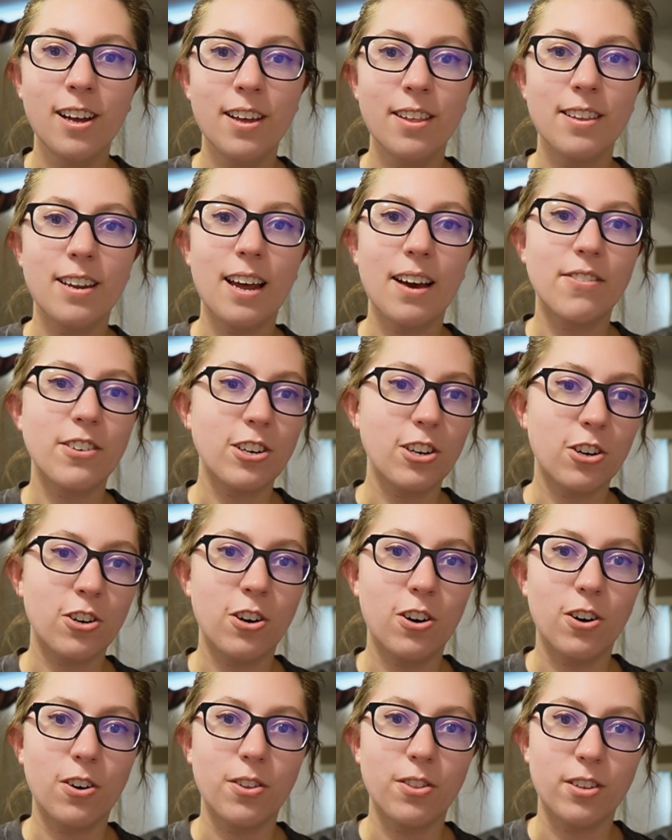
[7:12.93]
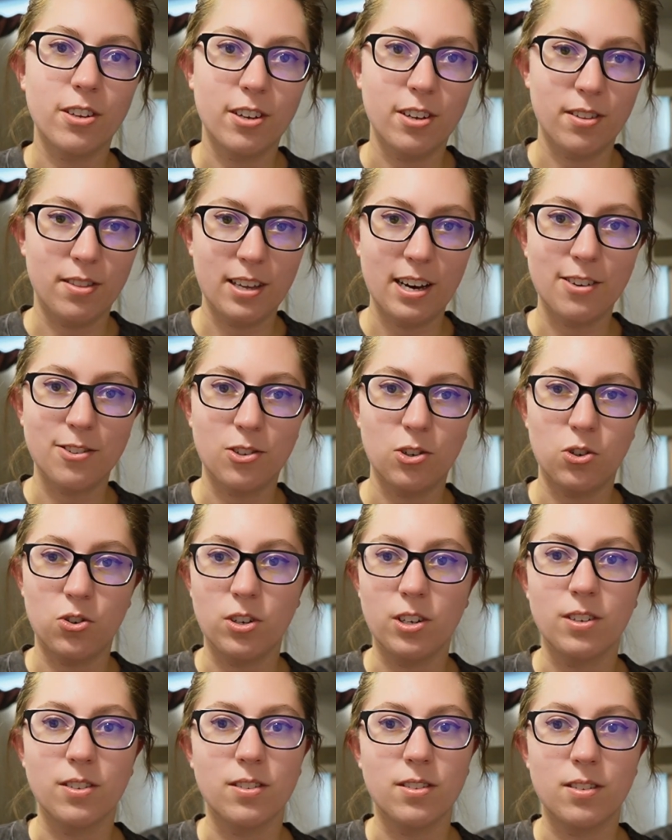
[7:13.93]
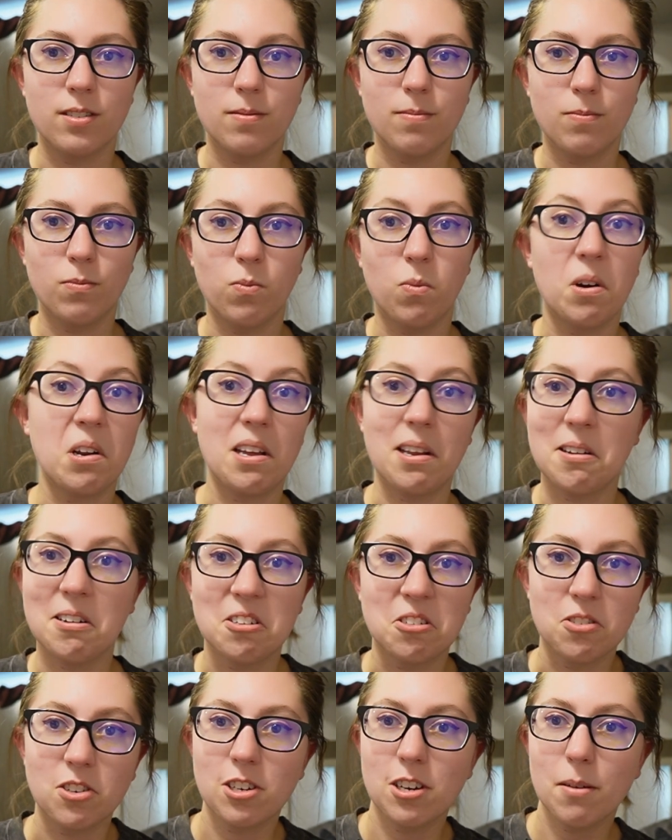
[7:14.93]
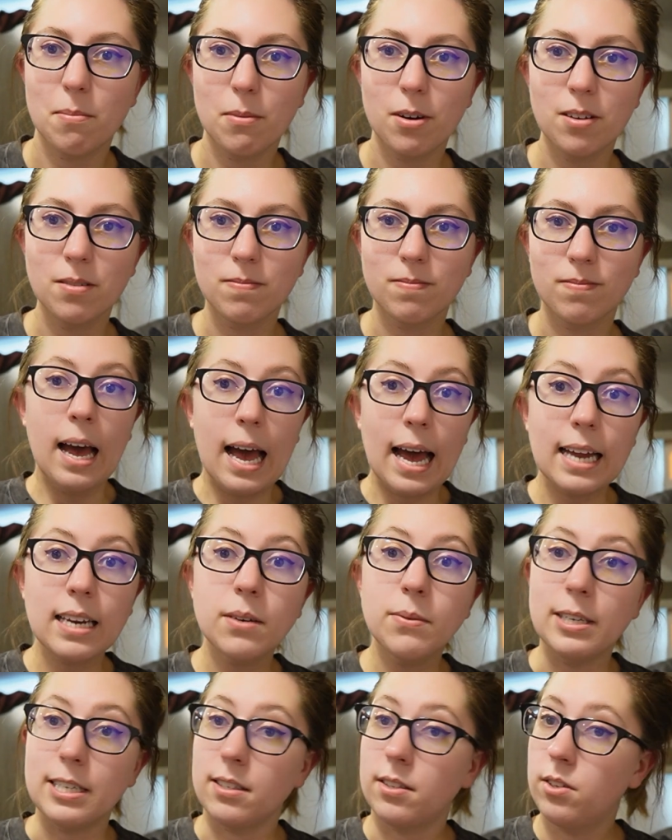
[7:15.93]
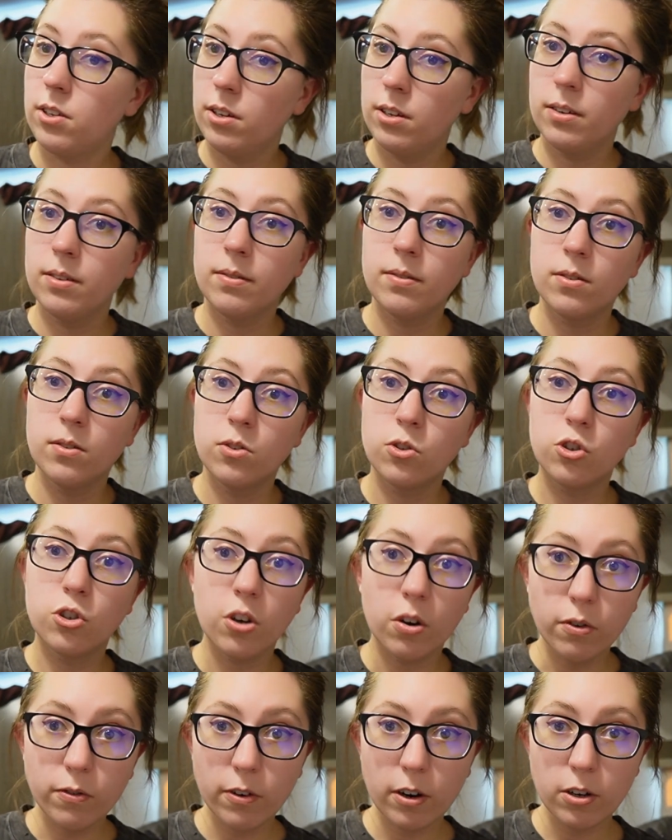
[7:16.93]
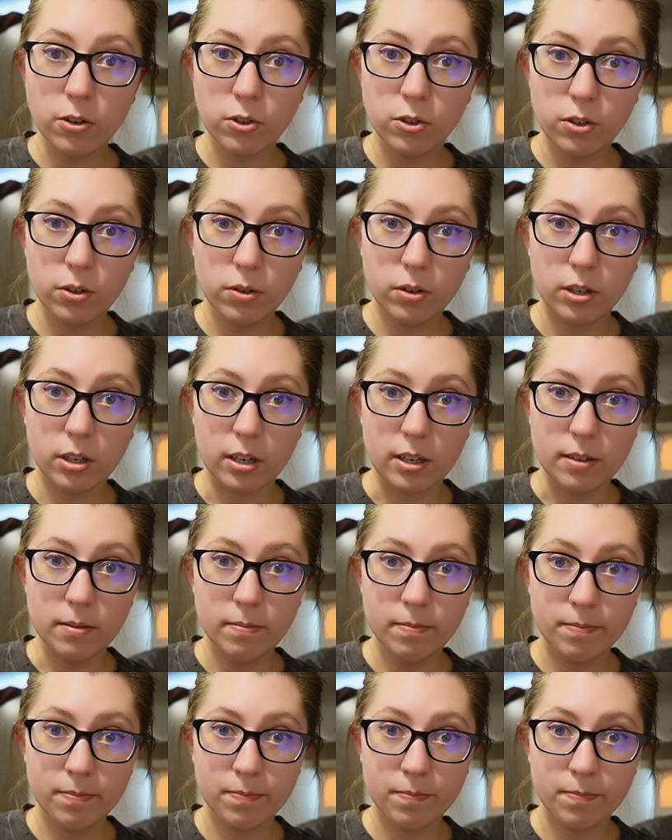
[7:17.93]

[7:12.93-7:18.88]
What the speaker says: than having to call the Thousand Trails 1-800 number. Anyways, so far so good.